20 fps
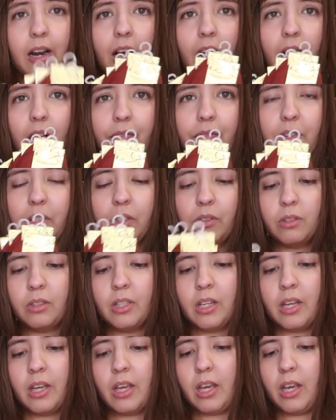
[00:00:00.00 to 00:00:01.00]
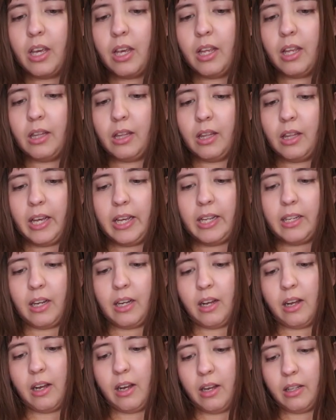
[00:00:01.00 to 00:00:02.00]
all of this in like
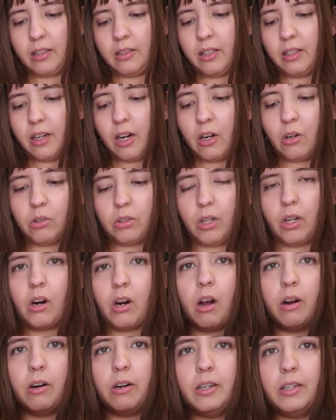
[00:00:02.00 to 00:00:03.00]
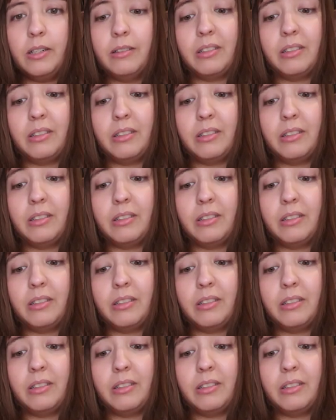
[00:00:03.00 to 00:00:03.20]
a terracotta color.